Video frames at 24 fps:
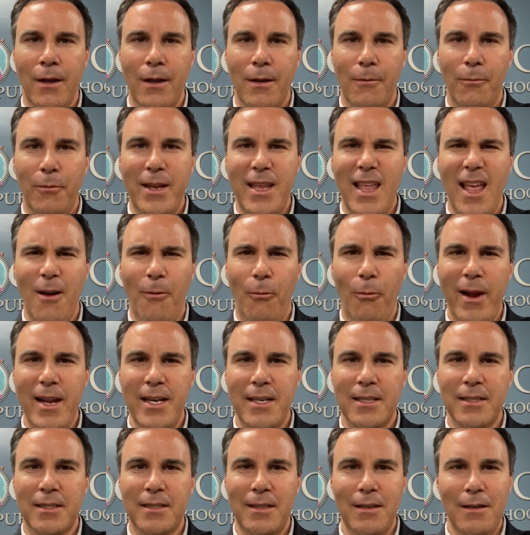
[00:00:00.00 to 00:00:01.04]
We can't wait to
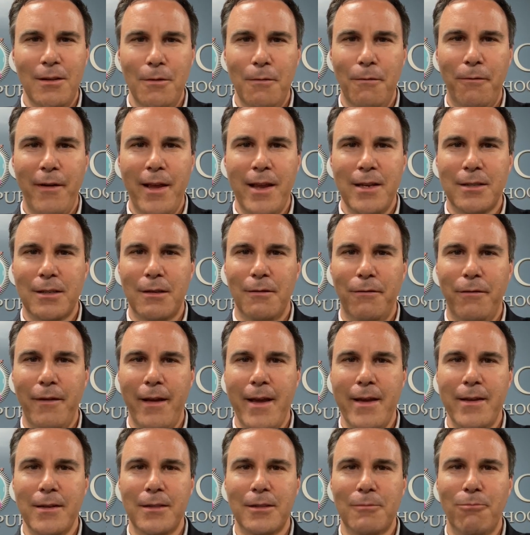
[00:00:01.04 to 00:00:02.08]
see you face to
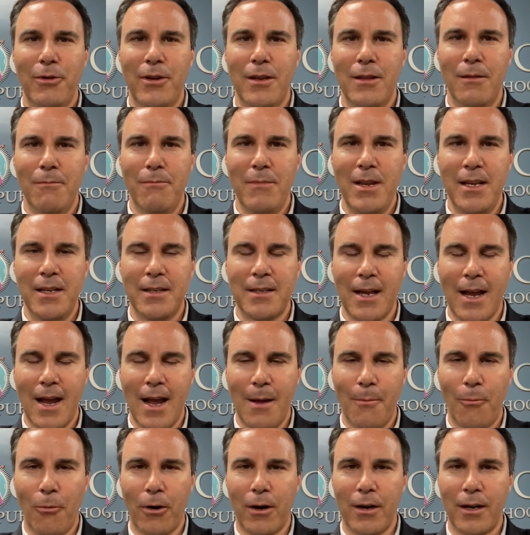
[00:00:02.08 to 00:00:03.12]
face, but in the meantime,
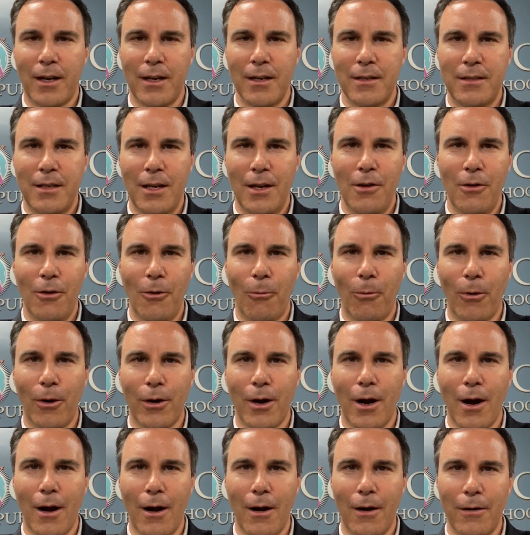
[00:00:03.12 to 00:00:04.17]
we're going to continue to work
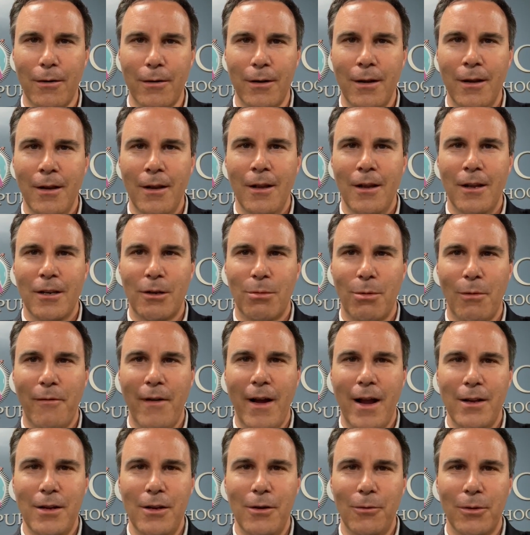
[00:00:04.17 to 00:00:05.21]
hard to
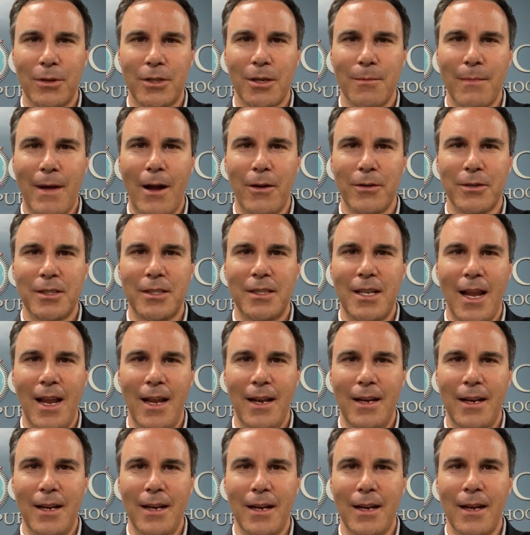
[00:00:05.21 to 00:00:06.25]
provide you with some
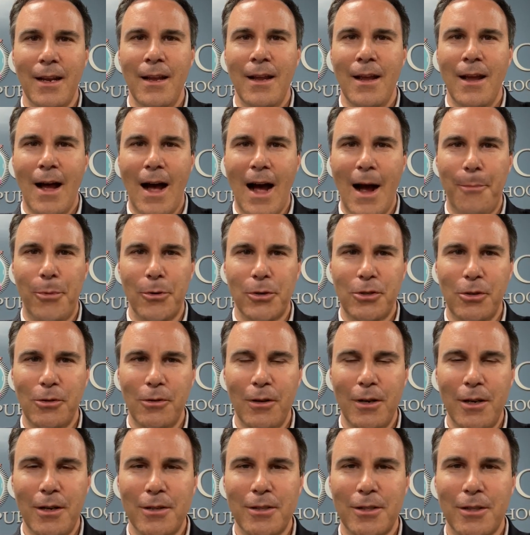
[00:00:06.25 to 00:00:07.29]
outstanding
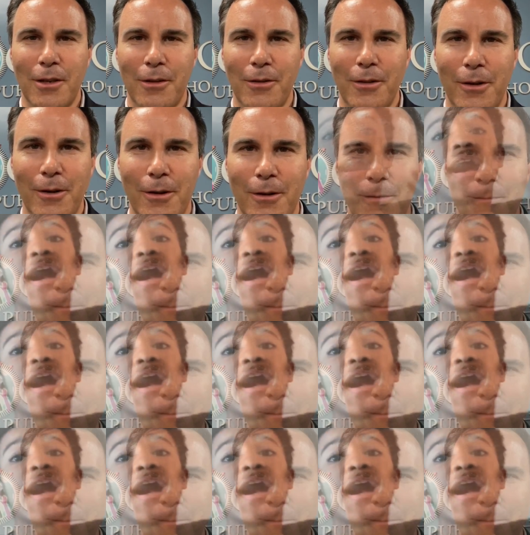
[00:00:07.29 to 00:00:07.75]
opportunities to learn.